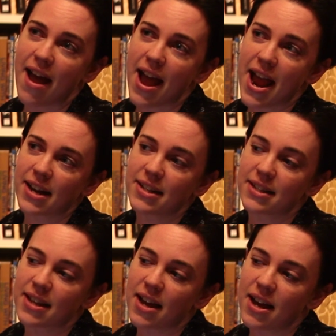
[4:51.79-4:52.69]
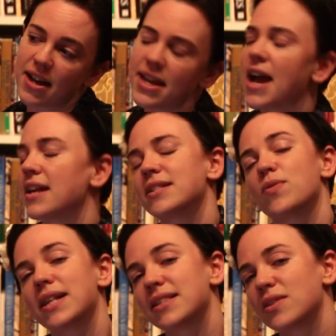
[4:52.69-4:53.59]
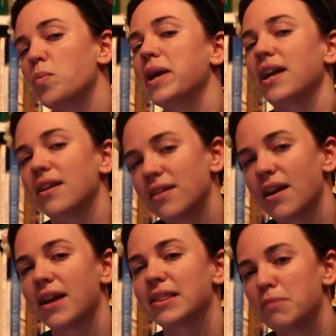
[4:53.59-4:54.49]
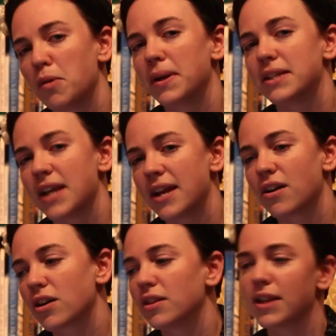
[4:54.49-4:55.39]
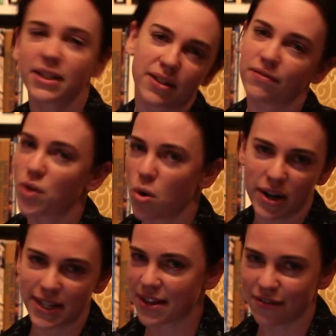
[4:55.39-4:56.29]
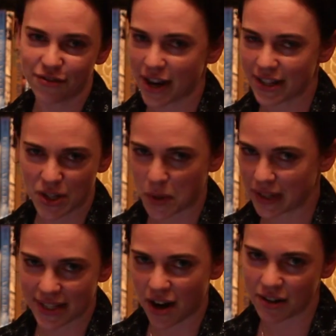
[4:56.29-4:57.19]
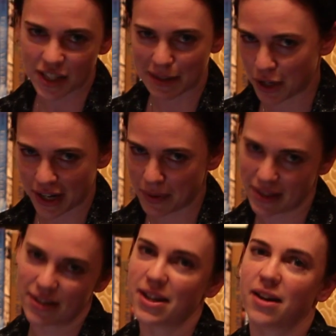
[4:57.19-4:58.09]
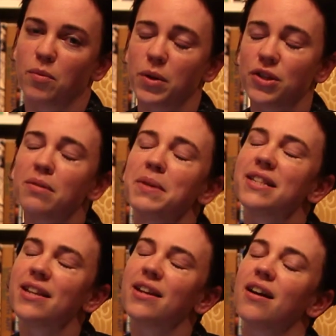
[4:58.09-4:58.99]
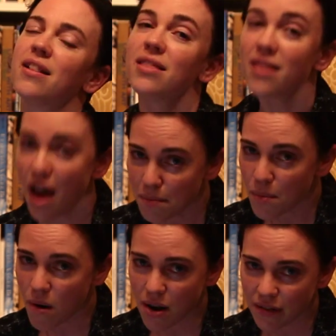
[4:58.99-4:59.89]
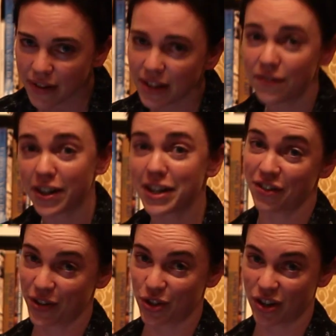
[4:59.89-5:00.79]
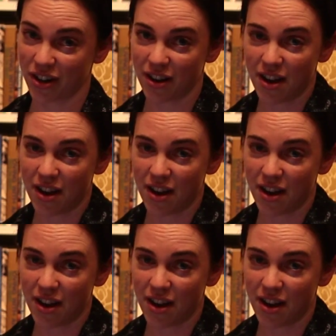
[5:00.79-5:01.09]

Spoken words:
And yeah, so that's the we at the moment, and our collective chorus of friends who are in this arts community with us here, which you'll be seeing a lot more of in the very near future.